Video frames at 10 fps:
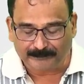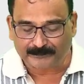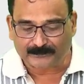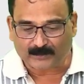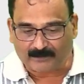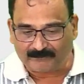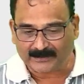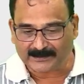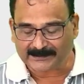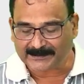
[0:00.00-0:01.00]

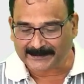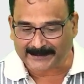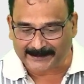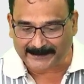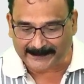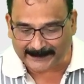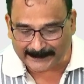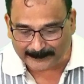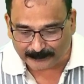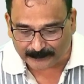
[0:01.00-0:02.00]
offers a
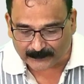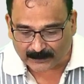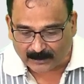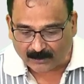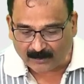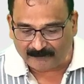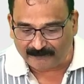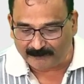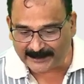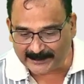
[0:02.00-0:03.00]
guarantee of
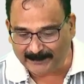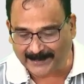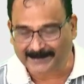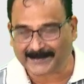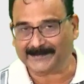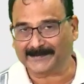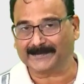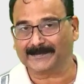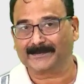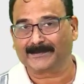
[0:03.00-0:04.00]
money back
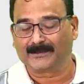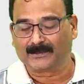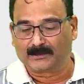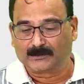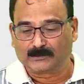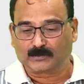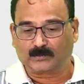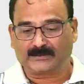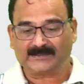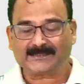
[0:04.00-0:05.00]
guarantee. So
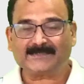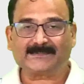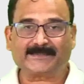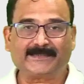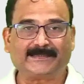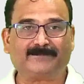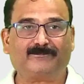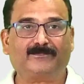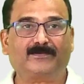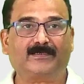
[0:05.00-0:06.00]
this has
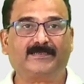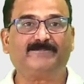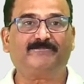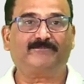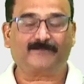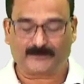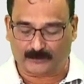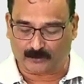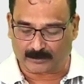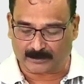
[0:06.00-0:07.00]
again, if
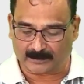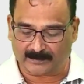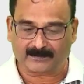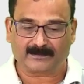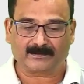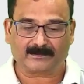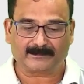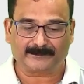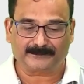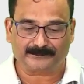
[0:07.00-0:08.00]
your
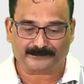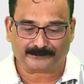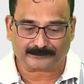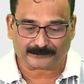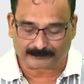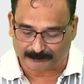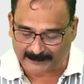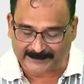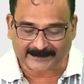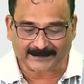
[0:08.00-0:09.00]

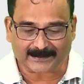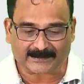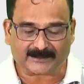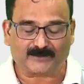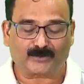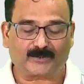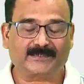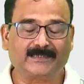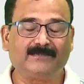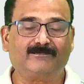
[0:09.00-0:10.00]
material is not
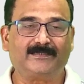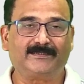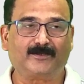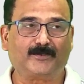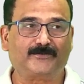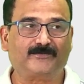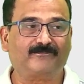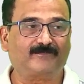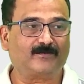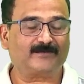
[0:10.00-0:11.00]
delivered or you
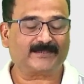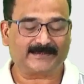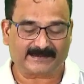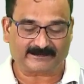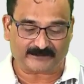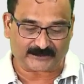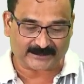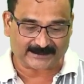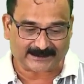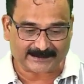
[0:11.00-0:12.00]
found any
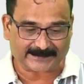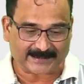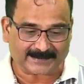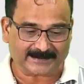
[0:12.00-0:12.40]
deficiency in that,